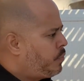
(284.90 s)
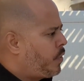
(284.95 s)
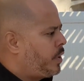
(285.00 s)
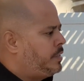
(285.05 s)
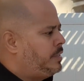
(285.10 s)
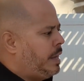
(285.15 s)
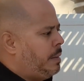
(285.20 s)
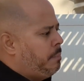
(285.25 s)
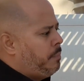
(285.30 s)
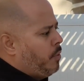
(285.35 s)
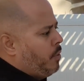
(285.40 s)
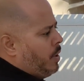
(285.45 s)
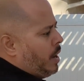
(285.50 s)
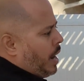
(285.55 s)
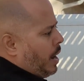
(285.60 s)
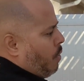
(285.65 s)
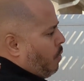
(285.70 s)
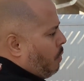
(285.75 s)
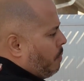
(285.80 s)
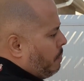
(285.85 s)
for example,
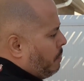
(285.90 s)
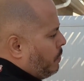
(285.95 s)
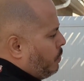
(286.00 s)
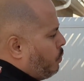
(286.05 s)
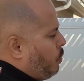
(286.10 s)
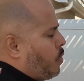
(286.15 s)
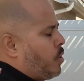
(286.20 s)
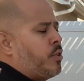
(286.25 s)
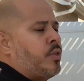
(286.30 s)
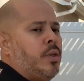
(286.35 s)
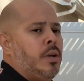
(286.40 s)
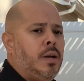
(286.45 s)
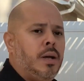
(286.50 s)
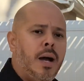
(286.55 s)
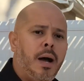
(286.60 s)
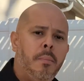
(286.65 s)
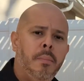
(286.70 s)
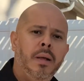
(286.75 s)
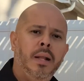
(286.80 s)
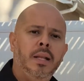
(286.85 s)
a home worth
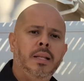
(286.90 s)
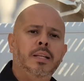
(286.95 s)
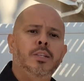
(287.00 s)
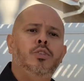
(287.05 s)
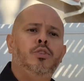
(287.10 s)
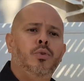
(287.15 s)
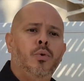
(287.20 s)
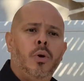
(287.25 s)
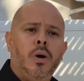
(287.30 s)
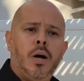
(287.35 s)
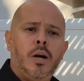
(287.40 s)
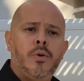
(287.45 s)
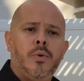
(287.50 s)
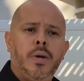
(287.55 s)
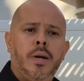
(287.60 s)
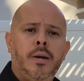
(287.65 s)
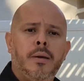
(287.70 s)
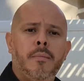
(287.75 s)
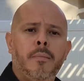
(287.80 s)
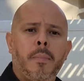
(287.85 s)

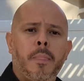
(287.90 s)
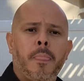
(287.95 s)
$1,200,000,